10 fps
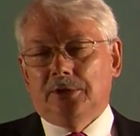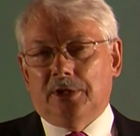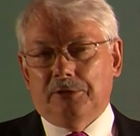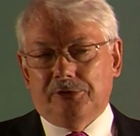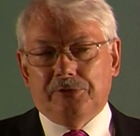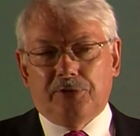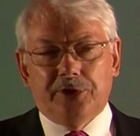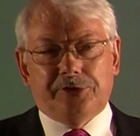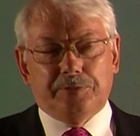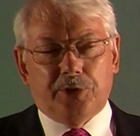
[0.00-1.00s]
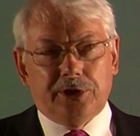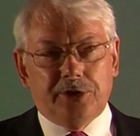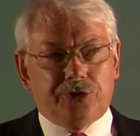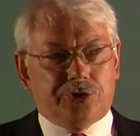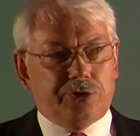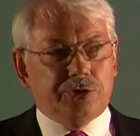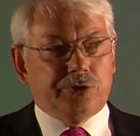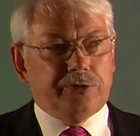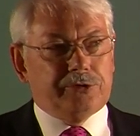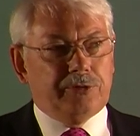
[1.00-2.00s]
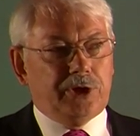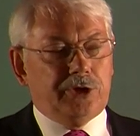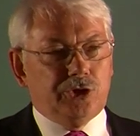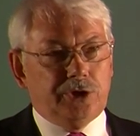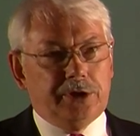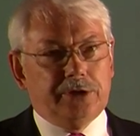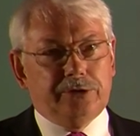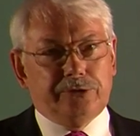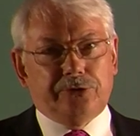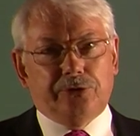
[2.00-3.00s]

I was invited by the Institution of Civil Engineers